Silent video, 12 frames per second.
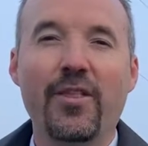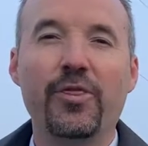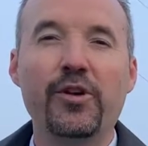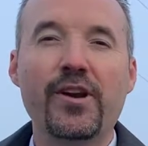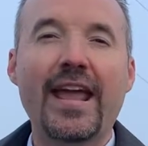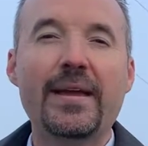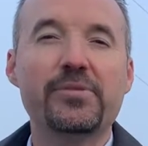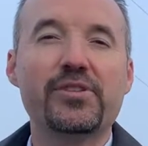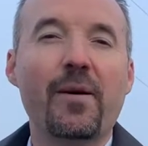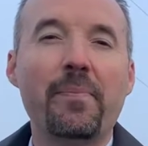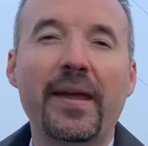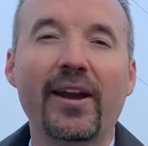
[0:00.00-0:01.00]
Their names
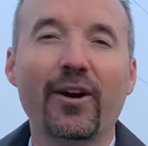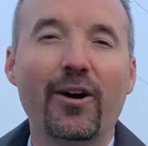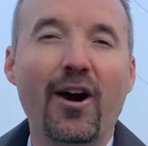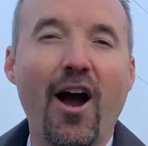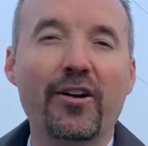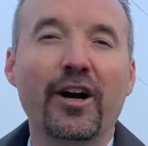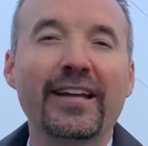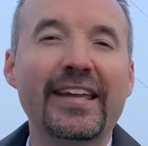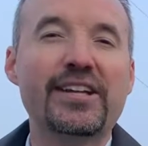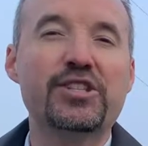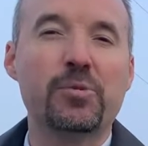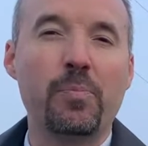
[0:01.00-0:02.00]
appear on our
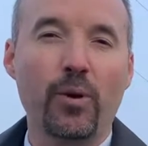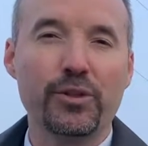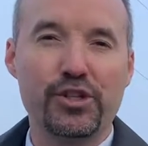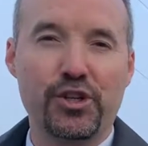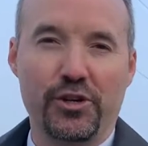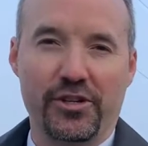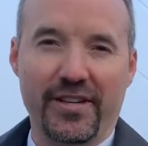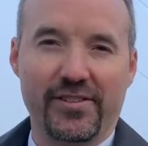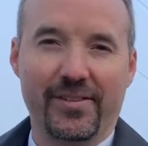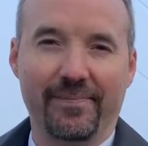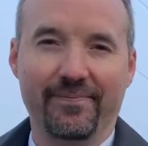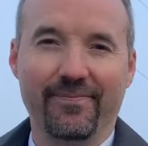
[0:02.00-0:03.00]
kids' sports
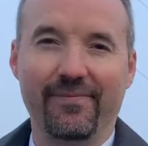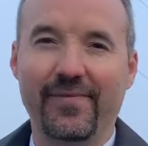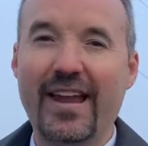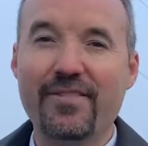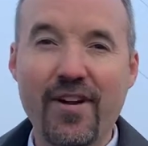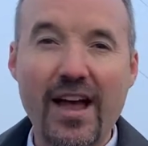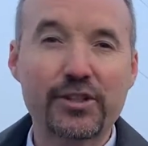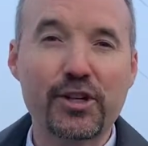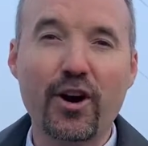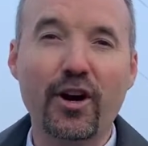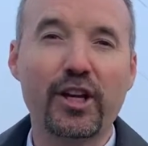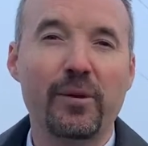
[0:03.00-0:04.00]
jerseys. They invest
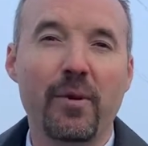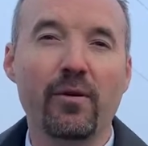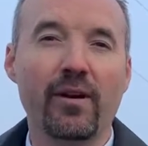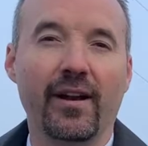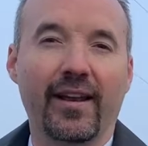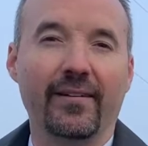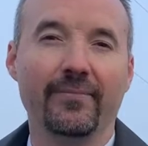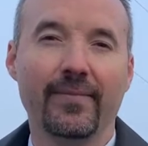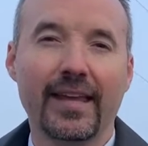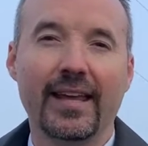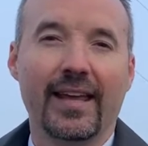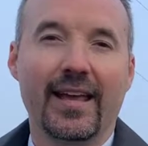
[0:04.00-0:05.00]
in our community.
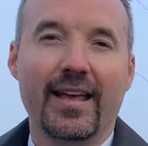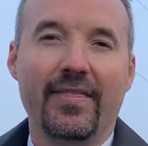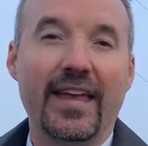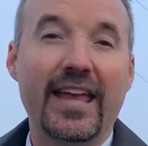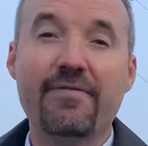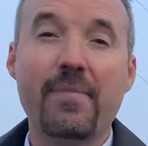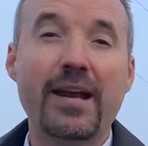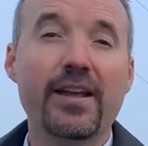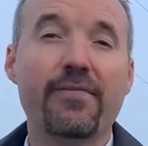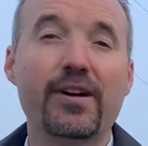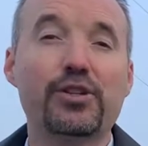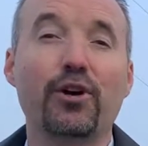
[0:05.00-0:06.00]
They gave many
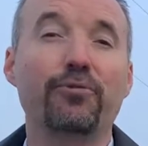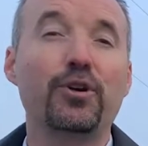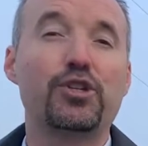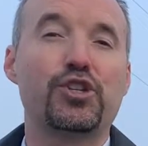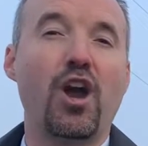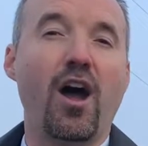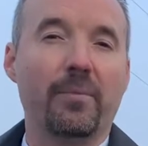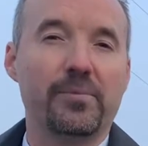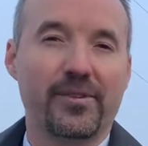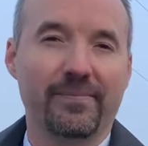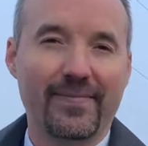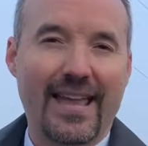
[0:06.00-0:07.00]
of us our first
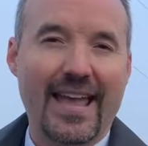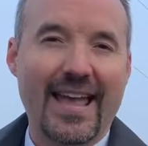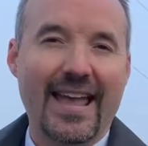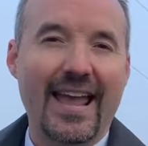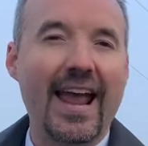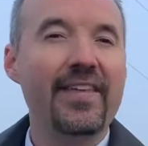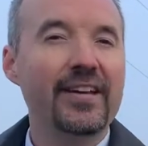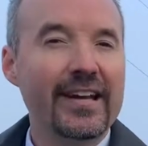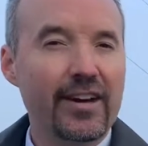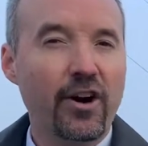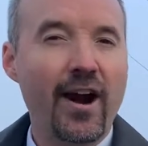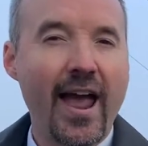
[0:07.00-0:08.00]
jobs, and they
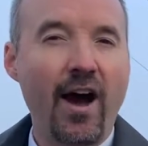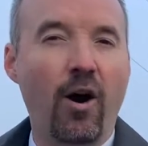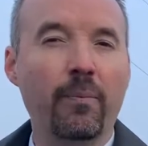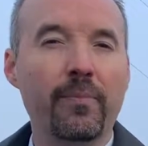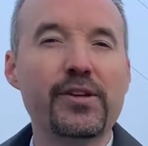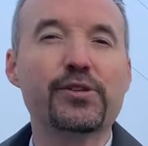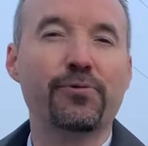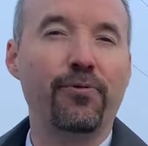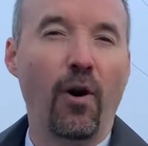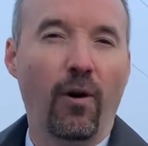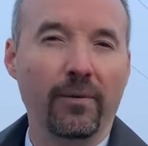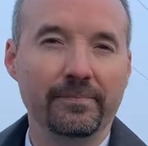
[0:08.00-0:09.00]
need our help this
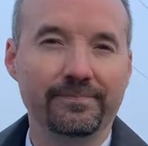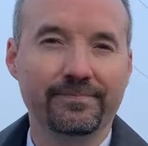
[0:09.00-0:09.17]
fall.